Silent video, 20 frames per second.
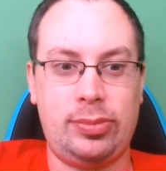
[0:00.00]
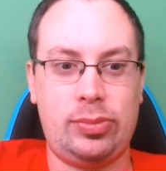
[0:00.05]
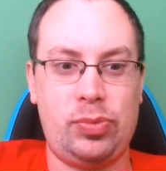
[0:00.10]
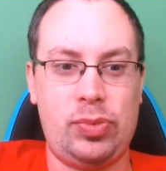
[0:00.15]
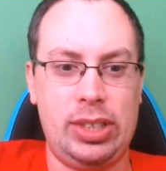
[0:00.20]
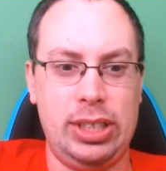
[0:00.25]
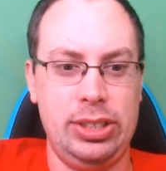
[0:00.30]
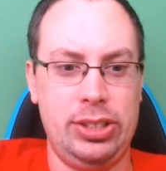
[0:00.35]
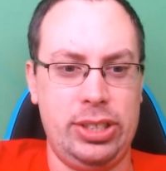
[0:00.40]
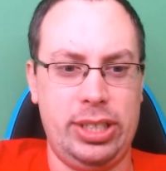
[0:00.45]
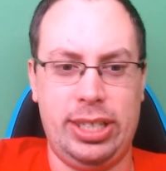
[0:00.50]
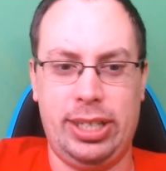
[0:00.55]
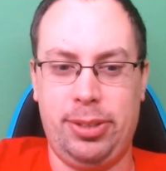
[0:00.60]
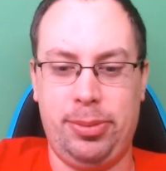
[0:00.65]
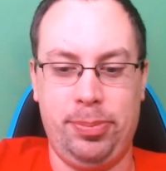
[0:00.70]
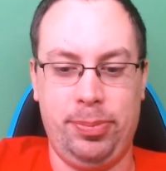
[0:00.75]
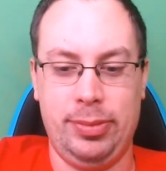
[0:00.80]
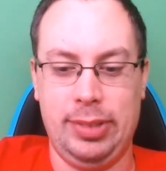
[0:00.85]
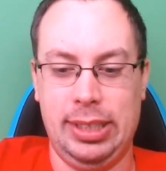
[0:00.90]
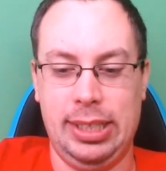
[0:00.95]

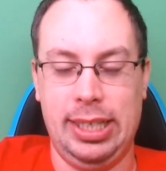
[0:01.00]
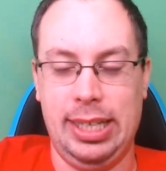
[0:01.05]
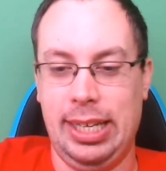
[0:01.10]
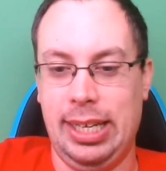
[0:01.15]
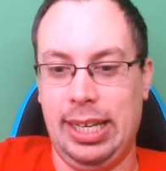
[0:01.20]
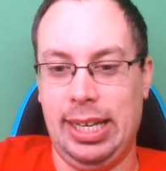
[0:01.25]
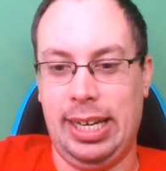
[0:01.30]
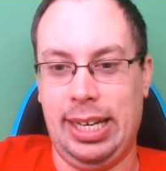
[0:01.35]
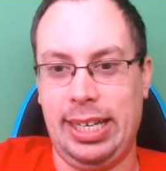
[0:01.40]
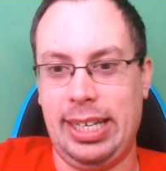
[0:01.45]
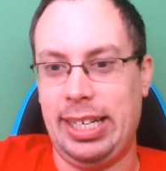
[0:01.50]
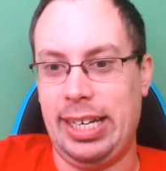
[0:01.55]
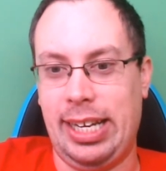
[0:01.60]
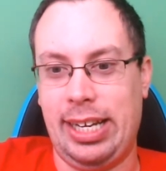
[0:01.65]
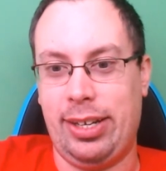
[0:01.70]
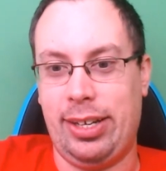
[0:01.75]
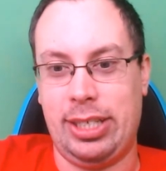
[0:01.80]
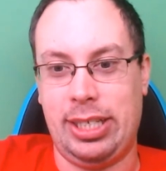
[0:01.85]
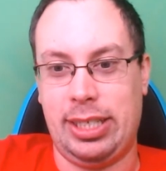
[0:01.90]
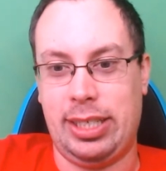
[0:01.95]
so I can
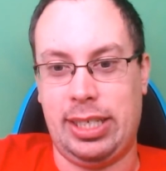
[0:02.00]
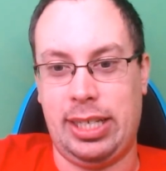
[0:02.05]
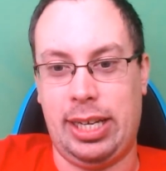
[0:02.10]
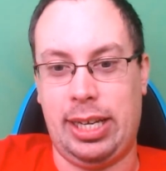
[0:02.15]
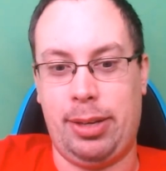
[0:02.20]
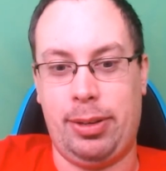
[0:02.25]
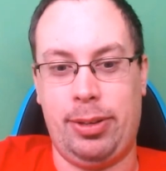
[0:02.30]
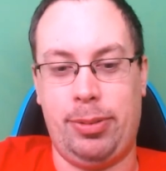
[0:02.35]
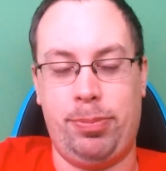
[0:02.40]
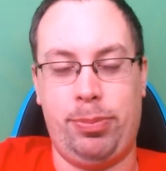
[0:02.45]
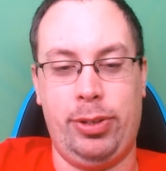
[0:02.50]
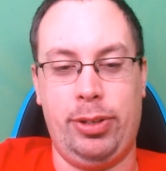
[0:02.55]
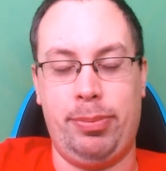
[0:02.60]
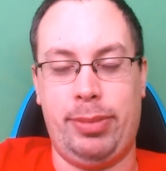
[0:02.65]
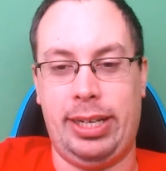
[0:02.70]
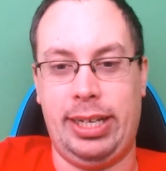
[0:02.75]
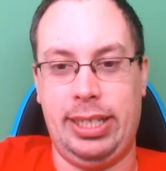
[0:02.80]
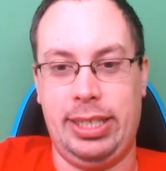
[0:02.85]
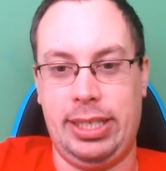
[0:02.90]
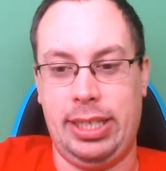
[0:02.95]
now just put
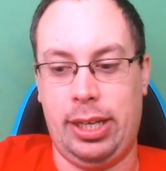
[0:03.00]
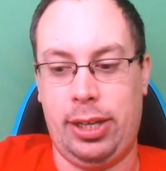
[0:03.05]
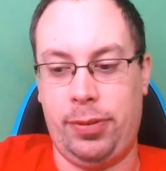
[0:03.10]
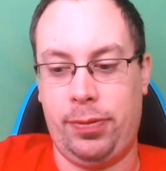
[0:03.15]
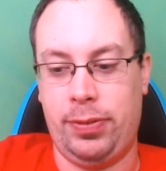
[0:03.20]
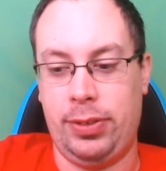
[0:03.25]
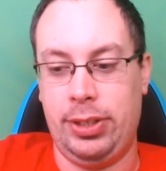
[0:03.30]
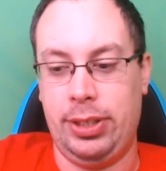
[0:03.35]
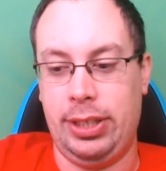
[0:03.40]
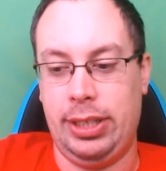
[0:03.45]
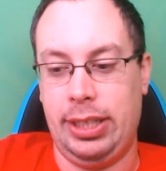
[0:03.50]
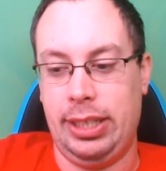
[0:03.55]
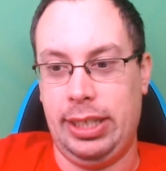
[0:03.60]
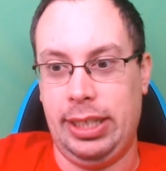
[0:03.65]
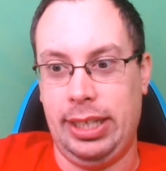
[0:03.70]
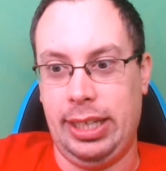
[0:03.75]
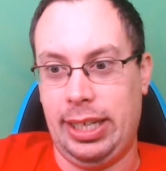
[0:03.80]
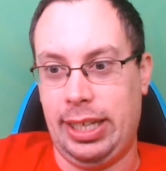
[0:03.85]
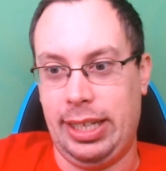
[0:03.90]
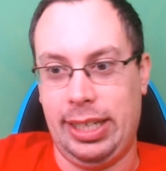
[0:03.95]
myself
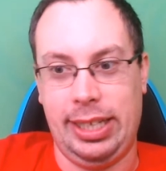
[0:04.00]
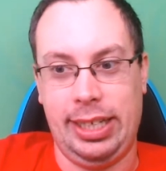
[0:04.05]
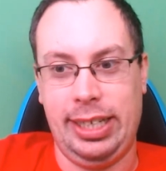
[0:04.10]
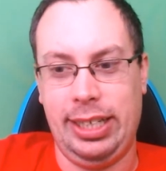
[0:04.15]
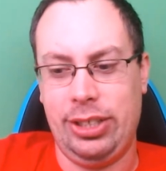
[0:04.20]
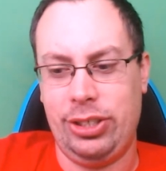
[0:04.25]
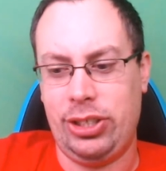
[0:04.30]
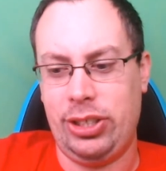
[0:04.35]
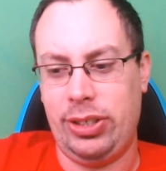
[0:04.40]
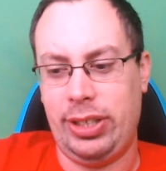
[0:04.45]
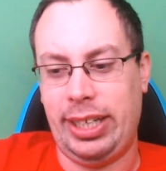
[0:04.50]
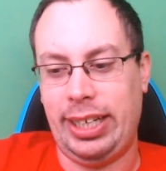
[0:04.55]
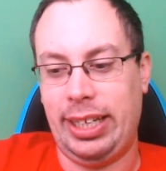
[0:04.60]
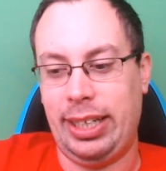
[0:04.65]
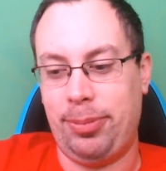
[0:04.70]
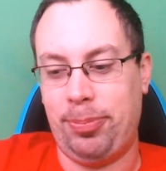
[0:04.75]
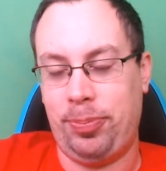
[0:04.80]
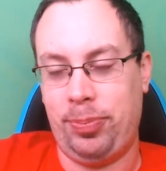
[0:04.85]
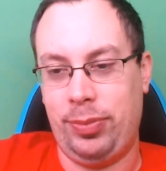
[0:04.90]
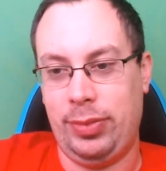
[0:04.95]
uh, into
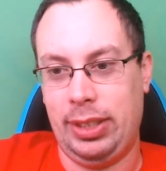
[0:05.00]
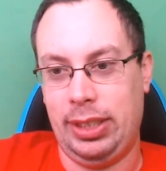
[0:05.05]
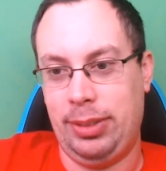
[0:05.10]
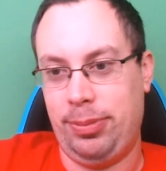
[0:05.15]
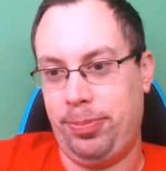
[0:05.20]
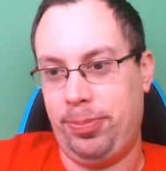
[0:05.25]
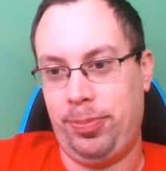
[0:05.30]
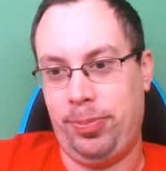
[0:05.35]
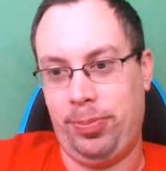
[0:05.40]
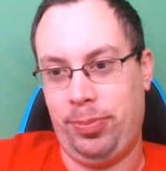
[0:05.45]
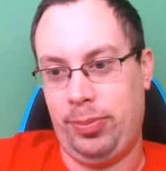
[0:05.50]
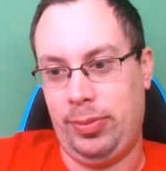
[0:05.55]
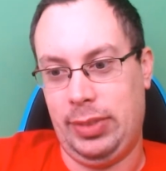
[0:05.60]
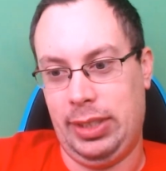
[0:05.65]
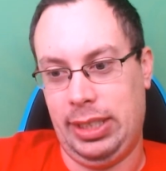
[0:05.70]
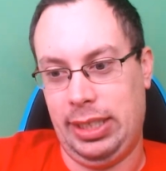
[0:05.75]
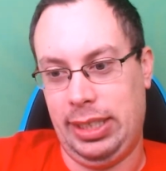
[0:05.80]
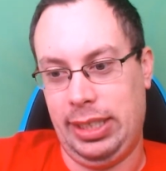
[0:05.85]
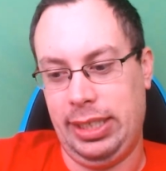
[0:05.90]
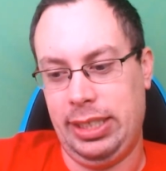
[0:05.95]
the
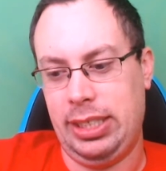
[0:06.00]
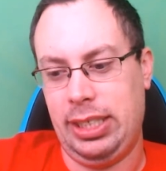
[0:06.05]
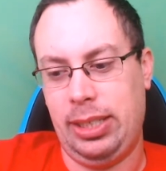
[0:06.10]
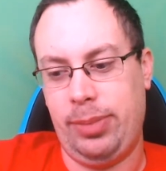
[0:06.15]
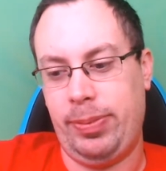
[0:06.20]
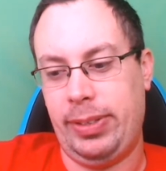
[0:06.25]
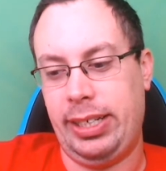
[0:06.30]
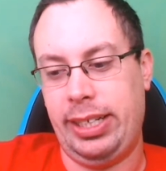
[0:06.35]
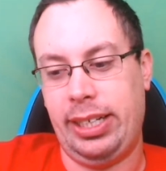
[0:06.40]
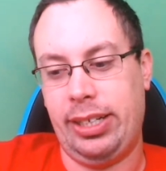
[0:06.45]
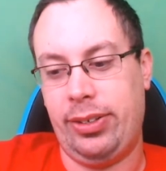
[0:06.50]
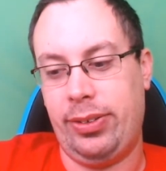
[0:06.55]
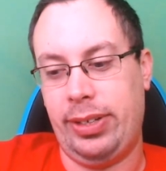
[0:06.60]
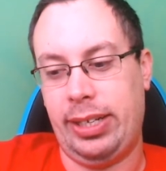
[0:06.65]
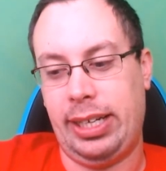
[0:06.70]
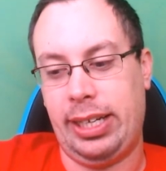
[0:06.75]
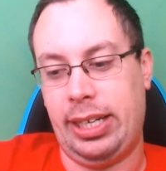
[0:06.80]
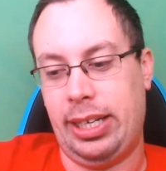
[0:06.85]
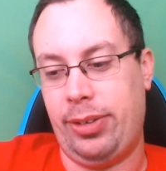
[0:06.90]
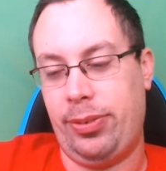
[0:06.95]
into the
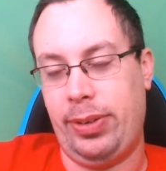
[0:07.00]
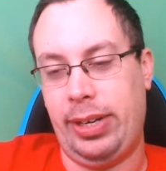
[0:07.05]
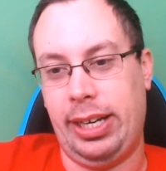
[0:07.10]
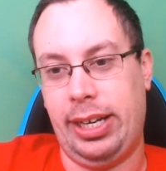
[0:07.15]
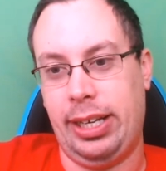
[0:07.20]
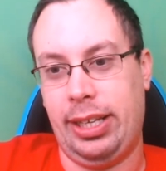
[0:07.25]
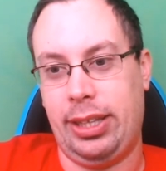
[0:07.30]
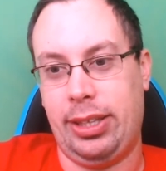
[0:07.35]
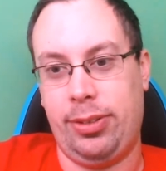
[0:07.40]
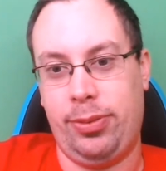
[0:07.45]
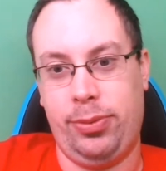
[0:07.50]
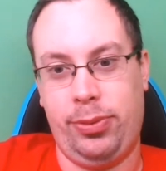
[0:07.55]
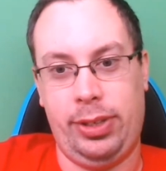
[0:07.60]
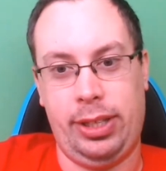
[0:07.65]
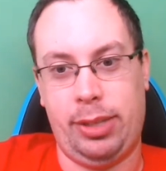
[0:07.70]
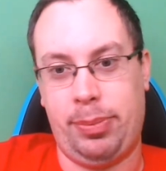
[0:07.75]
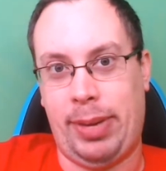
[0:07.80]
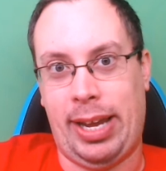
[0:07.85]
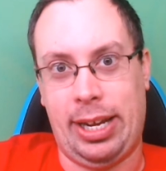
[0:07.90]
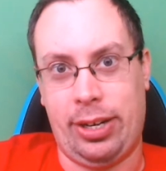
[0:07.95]
video with
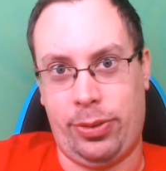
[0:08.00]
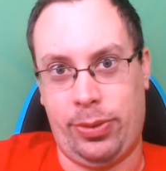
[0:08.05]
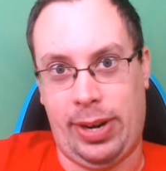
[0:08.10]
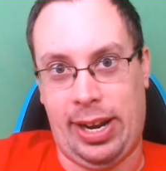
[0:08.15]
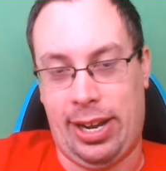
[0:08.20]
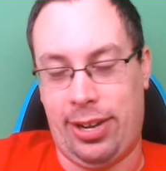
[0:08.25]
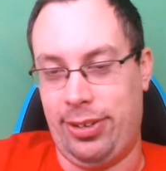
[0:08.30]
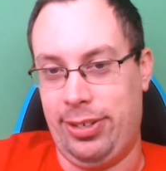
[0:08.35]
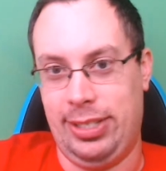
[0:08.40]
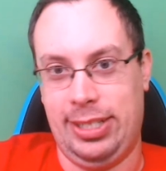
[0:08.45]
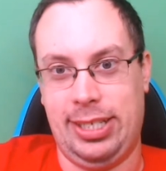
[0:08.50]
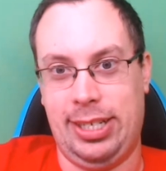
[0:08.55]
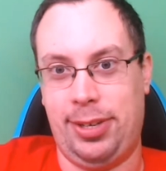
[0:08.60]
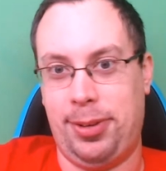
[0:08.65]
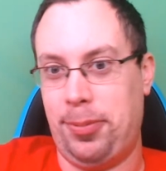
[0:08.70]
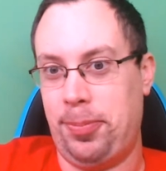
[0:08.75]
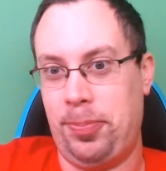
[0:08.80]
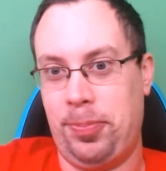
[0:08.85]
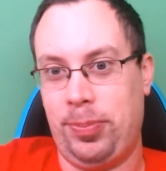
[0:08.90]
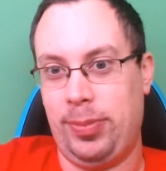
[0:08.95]
a background.
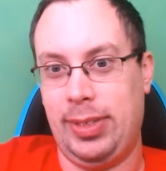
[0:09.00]
So